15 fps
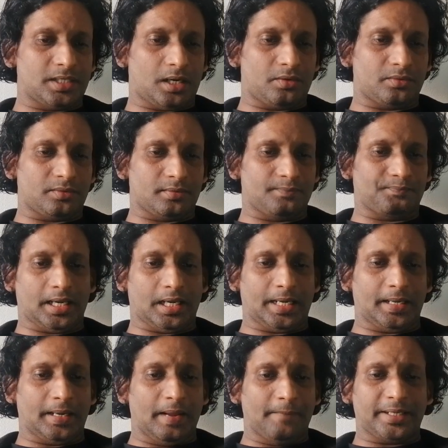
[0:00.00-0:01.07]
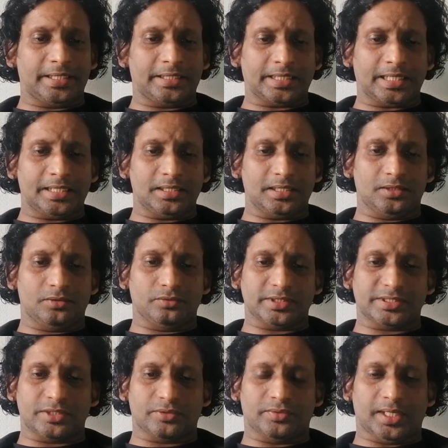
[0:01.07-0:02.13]
down and penetrates into
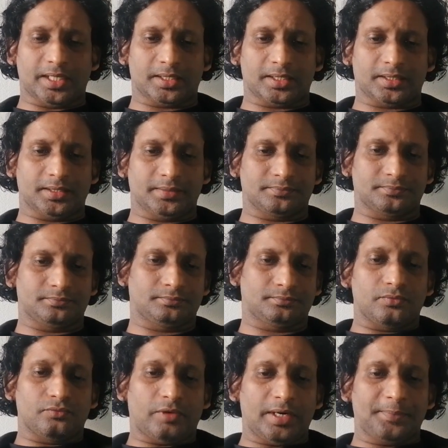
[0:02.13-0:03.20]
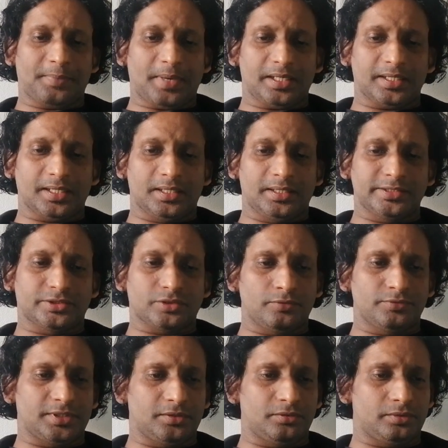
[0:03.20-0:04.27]
the singularity. One particle
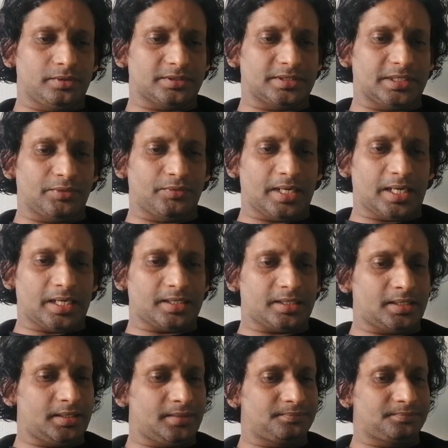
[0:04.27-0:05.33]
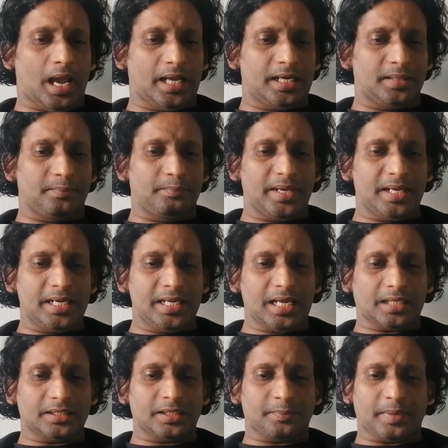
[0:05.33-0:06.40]
dissolves into the singularity and many
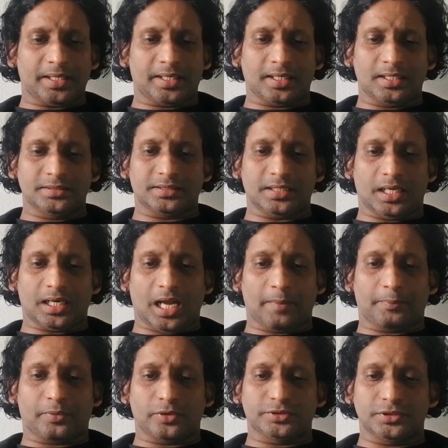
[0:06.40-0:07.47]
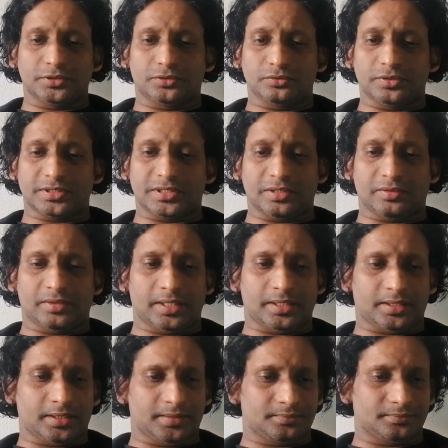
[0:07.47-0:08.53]
other particles are approaching to the
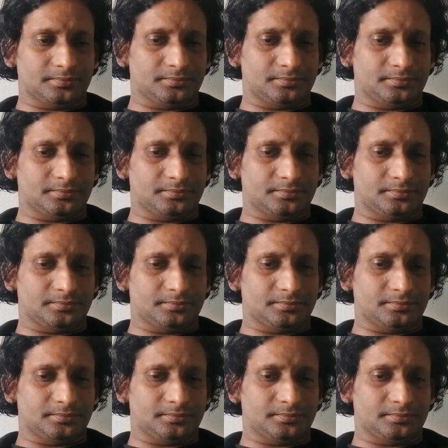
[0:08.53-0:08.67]
singularity.